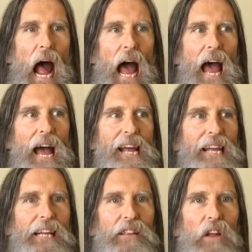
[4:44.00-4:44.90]

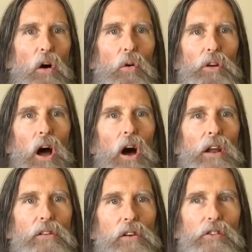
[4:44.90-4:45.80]
I don't
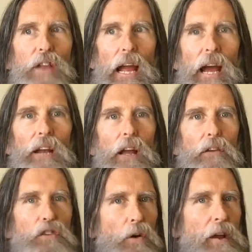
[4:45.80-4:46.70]
understand
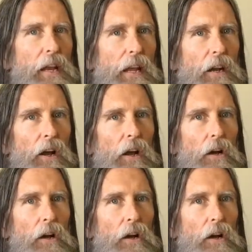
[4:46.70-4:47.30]
if you're eating